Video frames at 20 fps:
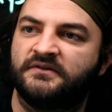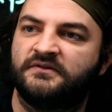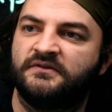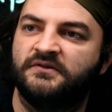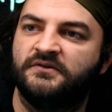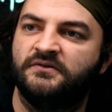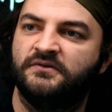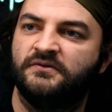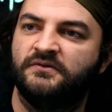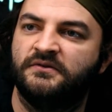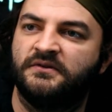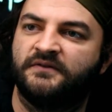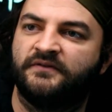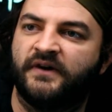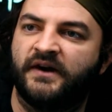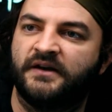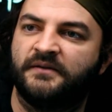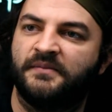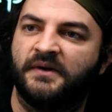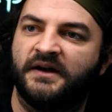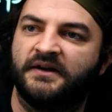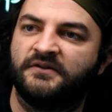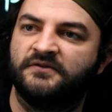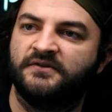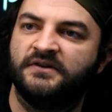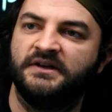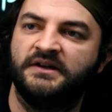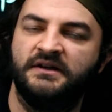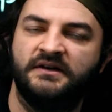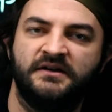2 divided by
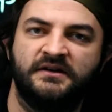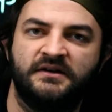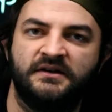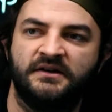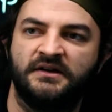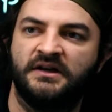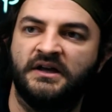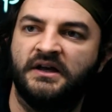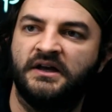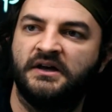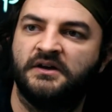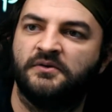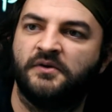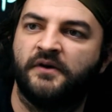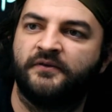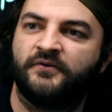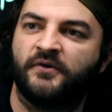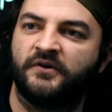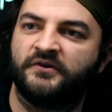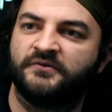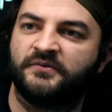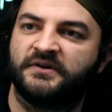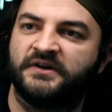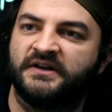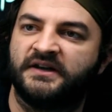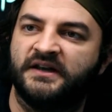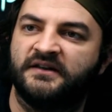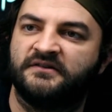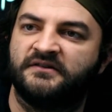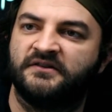3, well, of course, we're going to
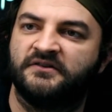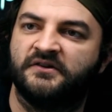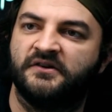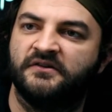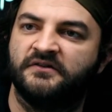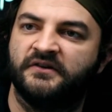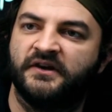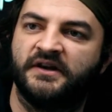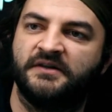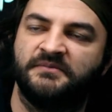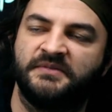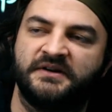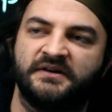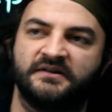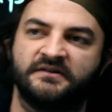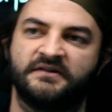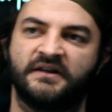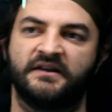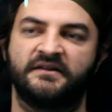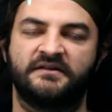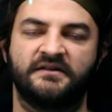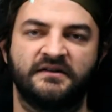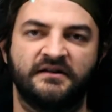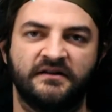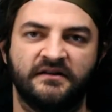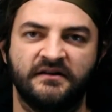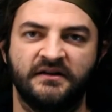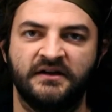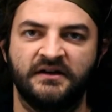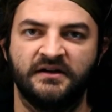get 0, right? Because that's
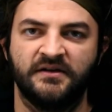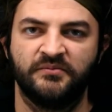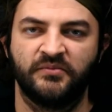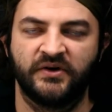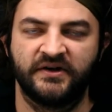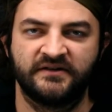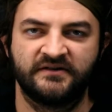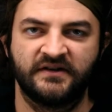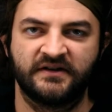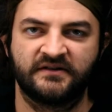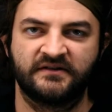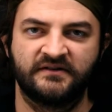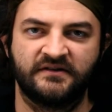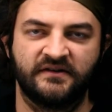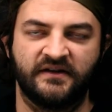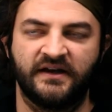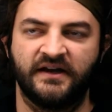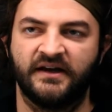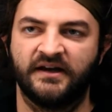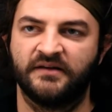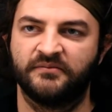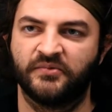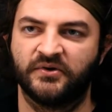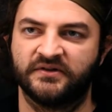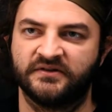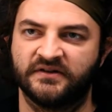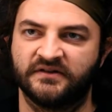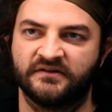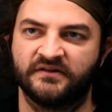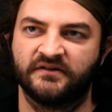a 0.6, and
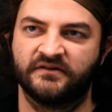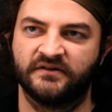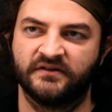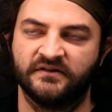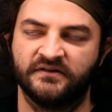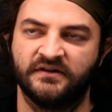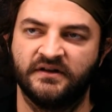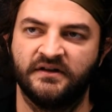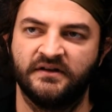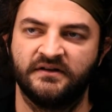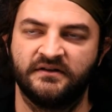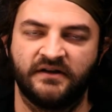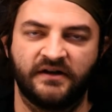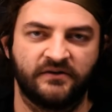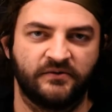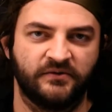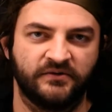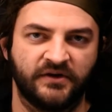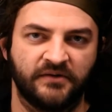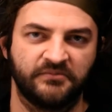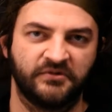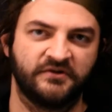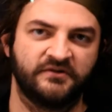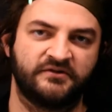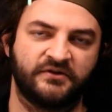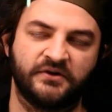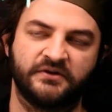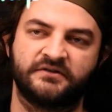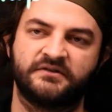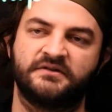0.6 is not a whole number. So
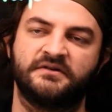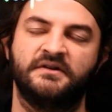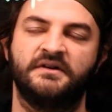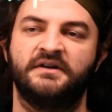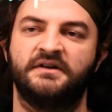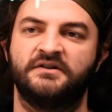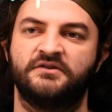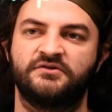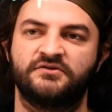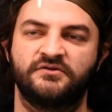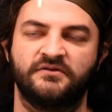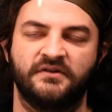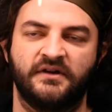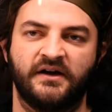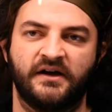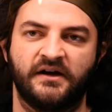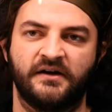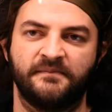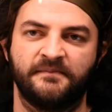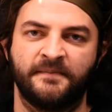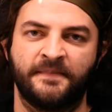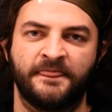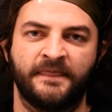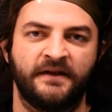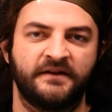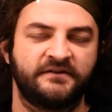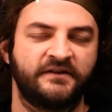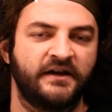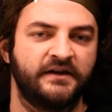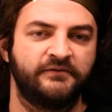it's
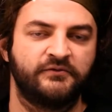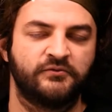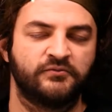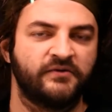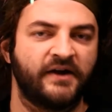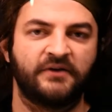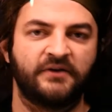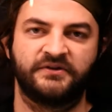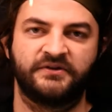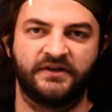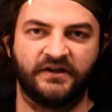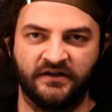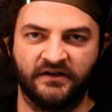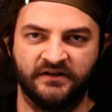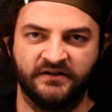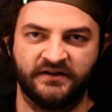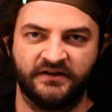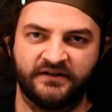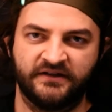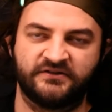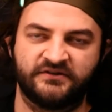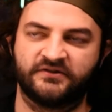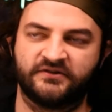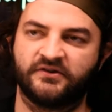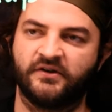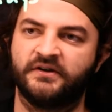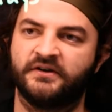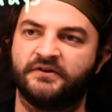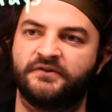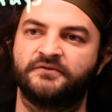not even rounding. It's just going
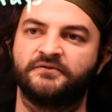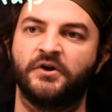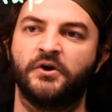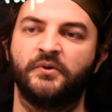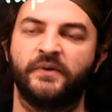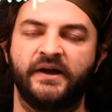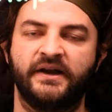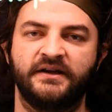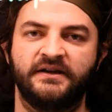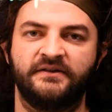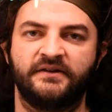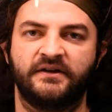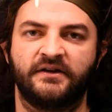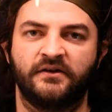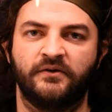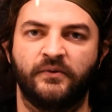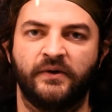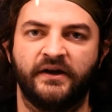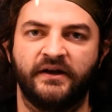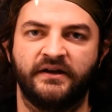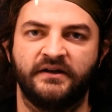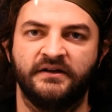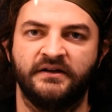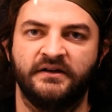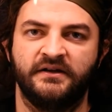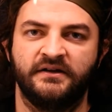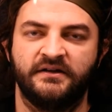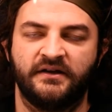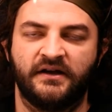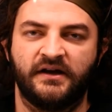to throw anything away
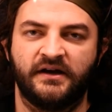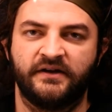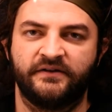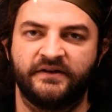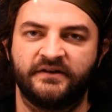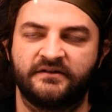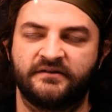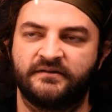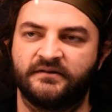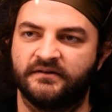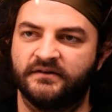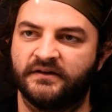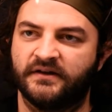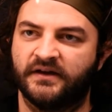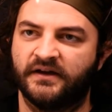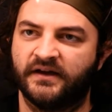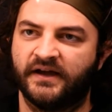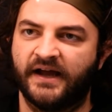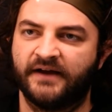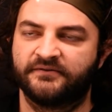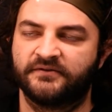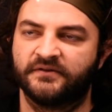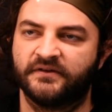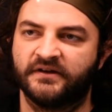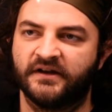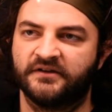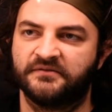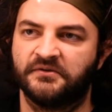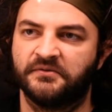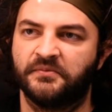that's after the
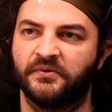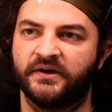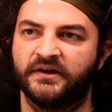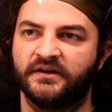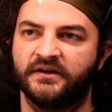decimal point.